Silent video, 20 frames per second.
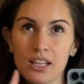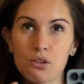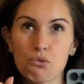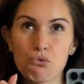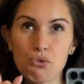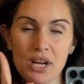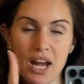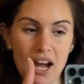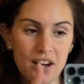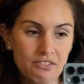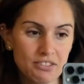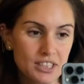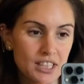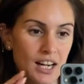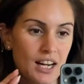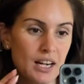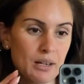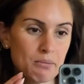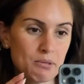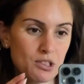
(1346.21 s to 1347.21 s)
if we have
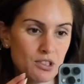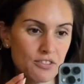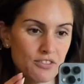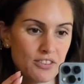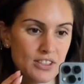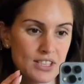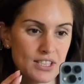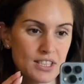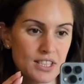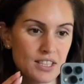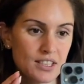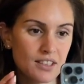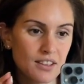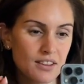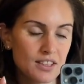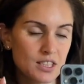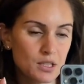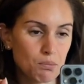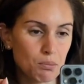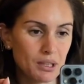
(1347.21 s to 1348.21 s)
time to visit
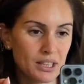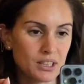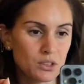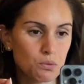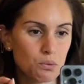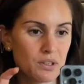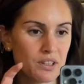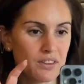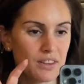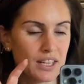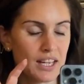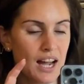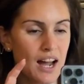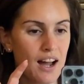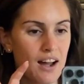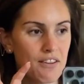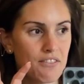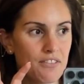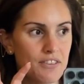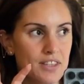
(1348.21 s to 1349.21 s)
this place where they
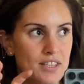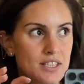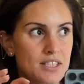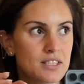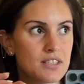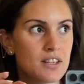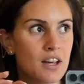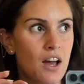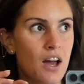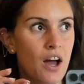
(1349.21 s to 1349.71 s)
have this